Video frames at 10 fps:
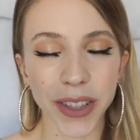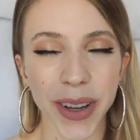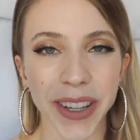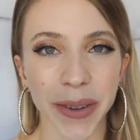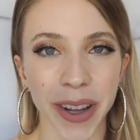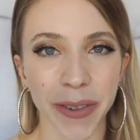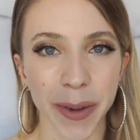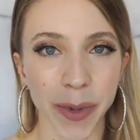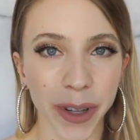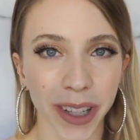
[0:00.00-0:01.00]
So I know I
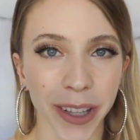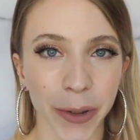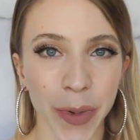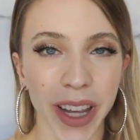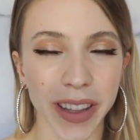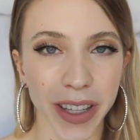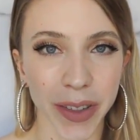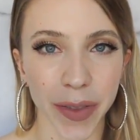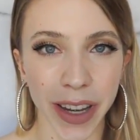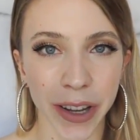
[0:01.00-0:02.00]
rambled a little bit in
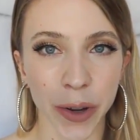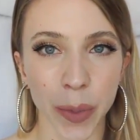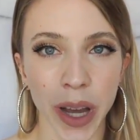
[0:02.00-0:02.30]
this video,